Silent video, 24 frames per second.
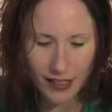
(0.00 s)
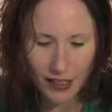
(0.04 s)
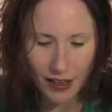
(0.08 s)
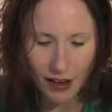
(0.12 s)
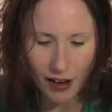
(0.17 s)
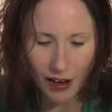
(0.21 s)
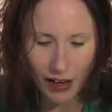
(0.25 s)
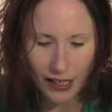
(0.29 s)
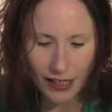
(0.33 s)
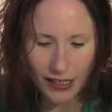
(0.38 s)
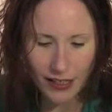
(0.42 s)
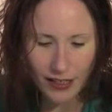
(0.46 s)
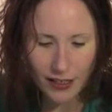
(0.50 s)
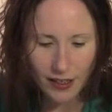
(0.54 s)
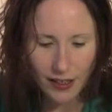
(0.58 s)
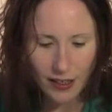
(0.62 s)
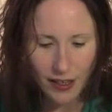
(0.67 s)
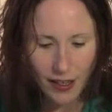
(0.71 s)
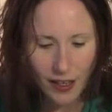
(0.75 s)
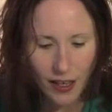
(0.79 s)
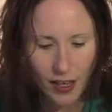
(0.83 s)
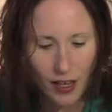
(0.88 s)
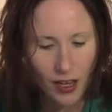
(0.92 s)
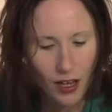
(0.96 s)
the light.
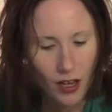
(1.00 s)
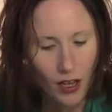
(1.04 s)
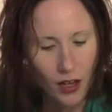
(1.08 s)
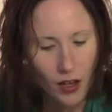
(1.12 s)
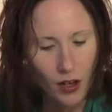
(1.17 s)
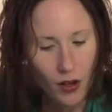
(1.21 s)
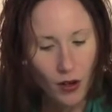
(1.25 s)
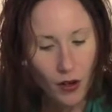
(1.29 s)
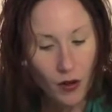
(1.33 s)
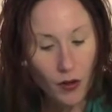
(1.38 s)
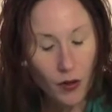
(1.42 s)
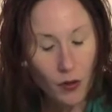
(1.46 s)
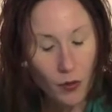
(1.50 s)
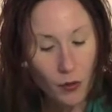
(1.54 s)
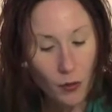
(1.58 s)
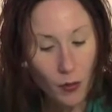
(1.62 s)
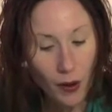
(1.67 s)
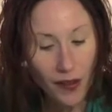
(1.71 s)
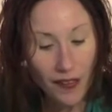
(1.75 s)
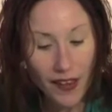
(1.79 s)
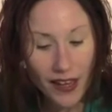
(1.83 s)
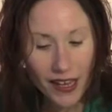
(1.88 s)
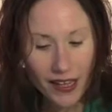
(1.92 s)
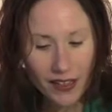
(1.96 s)

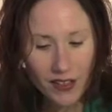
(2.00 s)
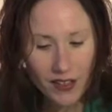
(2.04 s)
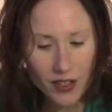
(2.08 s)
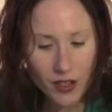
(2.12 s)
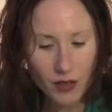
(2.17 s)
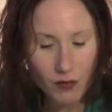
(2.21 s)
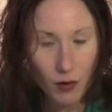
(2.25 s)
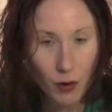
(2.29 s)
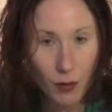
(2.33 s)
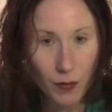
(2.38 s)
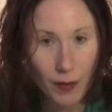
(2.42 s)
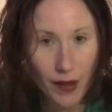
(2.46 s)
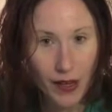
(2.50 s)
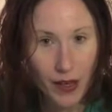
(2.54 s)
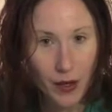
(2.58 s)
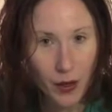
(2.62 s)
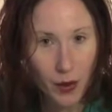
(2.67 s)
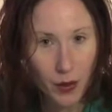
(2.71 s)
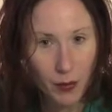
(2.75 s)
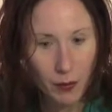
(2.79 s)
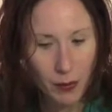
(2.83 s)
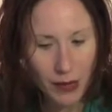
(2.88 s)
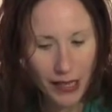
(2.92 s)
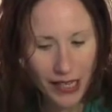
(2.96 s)
When they entered the room, they
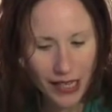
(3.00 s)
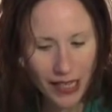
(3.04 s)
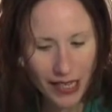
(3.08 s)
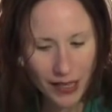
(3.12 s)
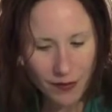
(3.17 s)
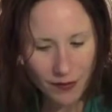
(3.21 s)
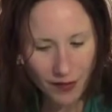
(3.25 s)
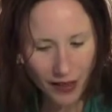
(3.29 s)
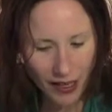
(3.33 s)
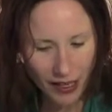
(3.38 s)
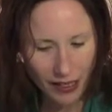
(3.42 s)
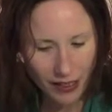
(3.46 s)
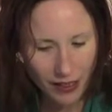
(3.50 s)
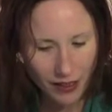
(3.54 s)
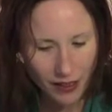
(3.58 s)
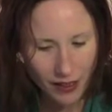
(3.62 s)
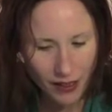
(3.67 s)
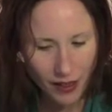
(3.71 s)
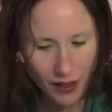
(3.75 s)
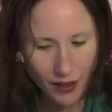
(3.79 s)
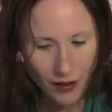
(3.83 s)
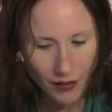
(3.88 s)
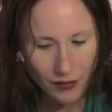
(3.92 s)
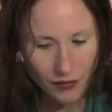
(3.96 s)
couldn't believe it.
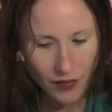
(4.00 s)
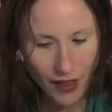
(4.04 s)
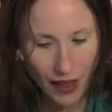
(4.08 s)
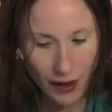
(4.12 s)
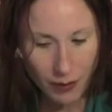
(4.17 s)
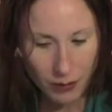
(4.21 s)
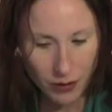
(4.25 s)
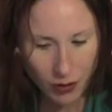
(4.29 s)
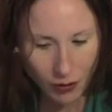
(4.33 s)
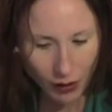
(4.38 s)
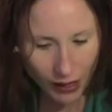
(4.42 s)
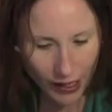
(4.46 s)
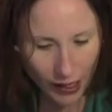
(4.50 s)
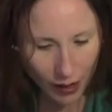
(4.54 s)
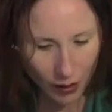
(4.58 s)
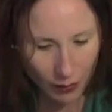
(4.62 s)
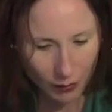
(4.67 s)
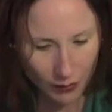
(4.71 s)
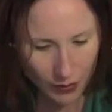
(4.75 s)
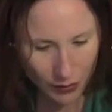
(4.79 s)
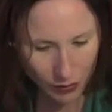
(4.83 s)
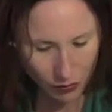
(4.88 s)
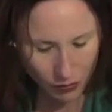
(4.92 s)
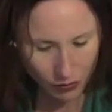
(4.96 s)
There was Great
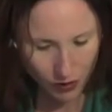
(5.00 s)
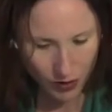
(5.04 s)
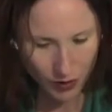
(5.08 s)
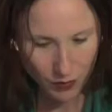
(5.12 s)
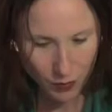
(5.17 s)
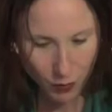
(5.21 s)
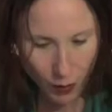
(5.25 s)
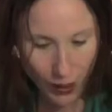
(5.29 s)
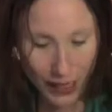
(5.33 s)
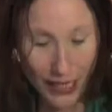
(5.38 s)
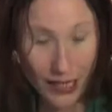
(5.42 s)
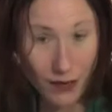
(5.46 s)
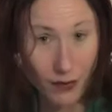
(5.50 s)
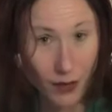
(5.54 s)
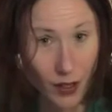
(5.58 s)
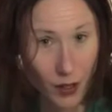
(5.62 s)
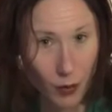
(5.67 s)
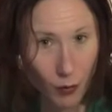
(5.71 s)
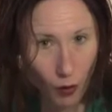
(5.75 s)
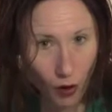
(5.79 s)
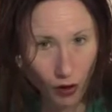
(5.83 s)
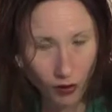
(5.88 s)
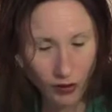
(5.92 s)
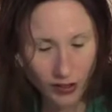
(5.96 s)
Aunt Mildred waving a
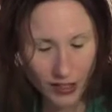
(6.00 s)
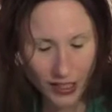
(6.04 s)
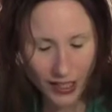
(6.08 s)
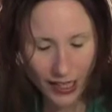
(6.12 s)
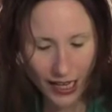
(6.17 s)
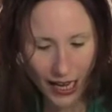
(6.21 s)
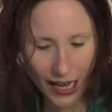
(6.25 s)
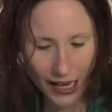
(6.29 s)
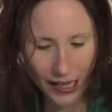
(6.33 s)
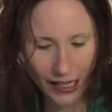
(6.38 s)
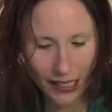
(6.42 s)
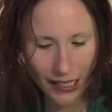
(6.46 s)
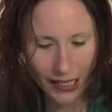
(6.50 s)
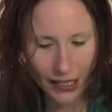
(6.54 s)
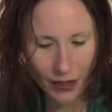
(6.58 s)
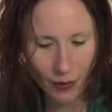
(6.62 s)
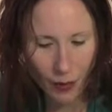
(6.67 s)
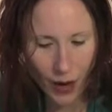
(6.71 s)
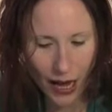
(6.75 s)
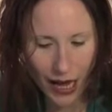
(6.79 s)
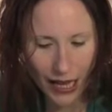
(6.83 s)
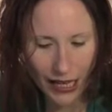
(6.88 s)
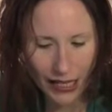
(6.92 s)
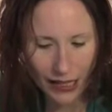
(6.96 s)
wand and cackling
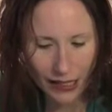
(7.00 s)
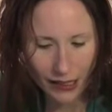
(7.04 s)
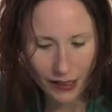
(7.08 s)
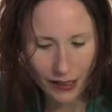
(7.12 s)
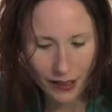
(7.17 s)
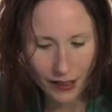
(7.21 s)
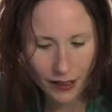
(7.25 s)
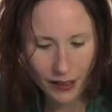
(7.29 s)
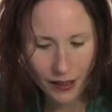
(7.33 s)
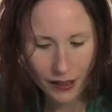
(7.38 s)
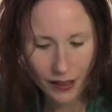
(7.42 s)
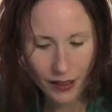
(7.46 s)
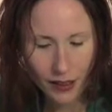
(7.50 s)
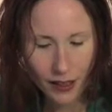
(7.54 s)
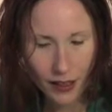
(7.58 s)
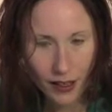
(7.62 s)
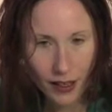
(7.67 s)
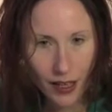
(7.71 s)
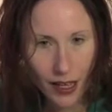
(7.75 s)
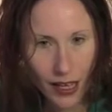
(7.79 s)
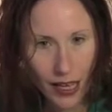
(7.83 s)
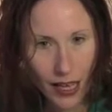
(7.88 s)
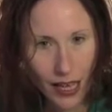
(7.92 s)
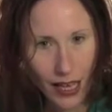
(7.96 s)
away.
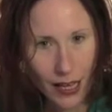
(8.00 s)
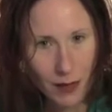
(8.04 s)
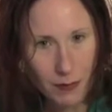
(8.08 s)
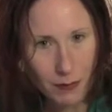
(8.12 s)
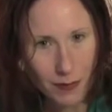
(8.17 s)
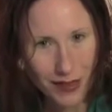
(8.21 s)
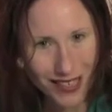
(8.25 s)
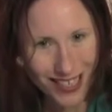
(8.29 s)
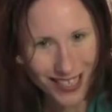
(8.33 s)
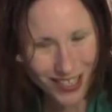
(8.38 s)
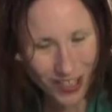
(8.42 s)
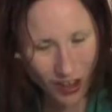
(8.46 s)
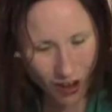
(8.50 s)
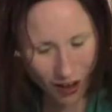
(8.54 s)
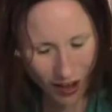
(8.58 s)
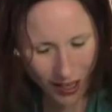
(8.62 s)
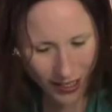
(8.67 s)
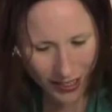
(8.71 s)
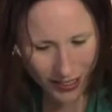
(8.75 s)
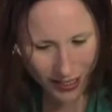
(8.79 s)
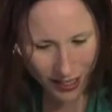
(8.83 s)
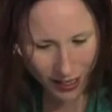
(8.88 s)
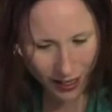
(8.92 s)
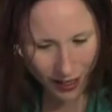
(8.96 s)
And
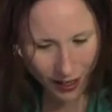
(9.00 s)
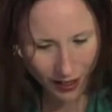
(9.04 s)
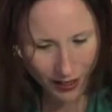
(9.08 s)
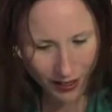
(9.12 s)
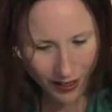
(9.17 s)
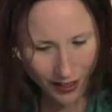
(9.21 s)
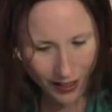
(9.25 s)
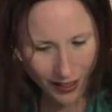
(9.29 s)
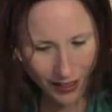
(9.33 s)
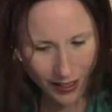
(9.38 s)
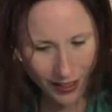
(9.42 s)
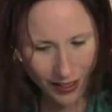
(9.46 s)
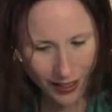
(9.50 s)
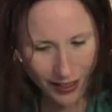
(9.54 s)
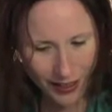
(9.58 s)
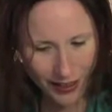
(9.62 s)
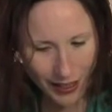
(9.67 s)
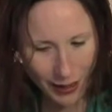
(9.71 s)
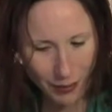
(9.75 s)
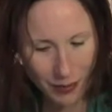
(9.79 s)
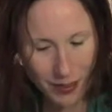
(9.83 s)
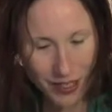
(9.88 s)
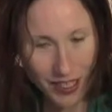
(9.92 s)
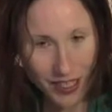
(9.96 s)
beside her,
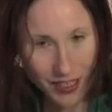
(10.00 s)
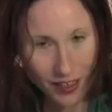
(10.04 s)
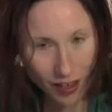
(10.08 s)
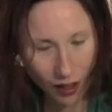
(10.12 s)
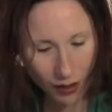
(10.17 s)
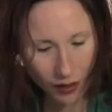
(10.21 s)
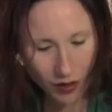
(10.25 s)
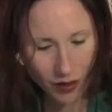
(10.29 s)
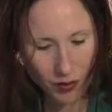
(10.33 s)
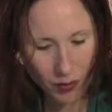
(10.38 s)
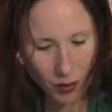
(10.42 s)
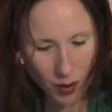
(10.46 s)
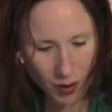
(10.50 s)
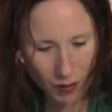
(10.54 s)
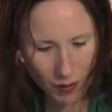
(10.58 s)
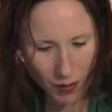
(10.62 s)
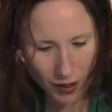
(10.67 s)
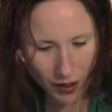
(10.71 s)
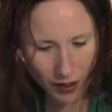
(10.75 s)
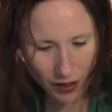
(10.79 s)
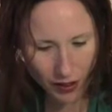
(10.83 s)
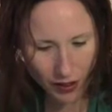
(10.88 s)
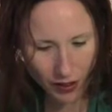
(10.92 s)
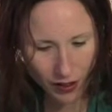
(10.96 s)
there was another
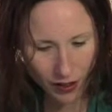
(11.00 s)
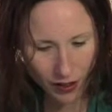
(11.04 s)
woman,